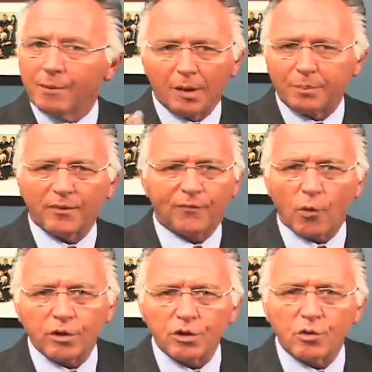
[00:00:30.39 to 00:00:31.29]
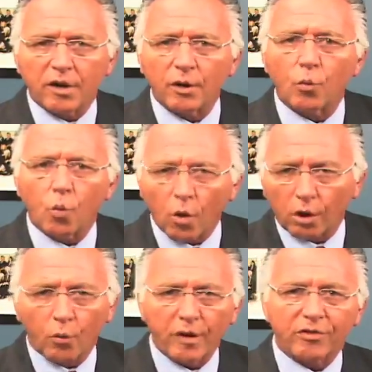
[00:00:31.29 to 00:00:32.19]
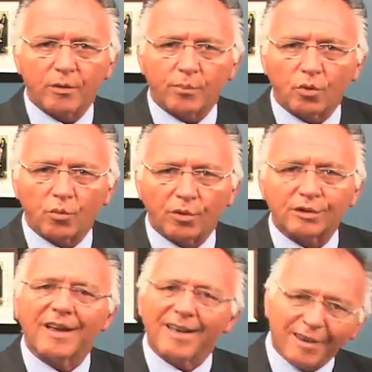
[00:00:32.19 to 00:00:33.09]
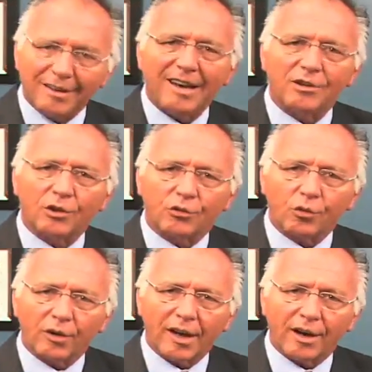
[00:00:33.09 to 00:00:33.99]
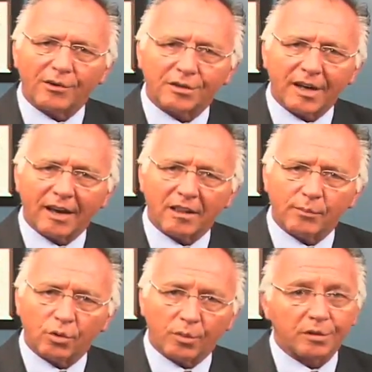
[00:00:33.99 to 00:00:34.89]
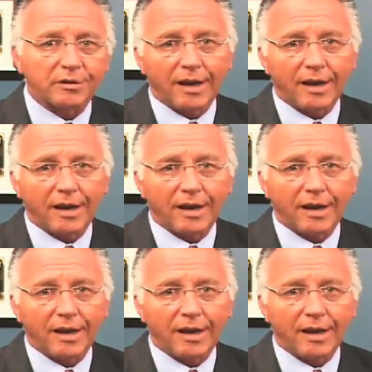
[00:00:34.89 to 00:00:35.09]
But before you can work with the boomers, you need to truly understand the boomers.